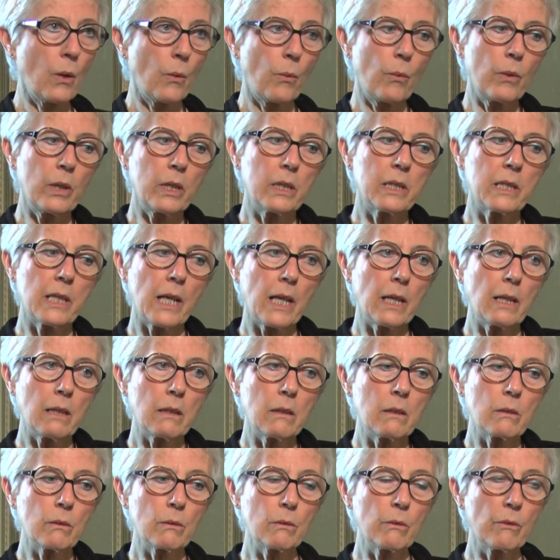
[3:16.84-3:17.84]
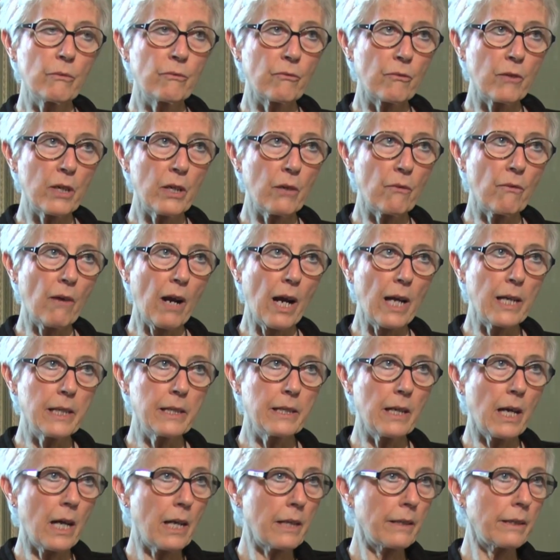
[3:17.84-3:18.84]
we tend to free
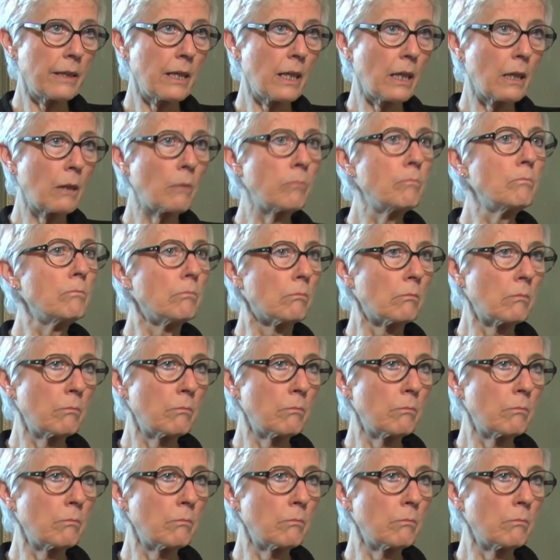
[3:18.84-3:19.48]
ride. I think,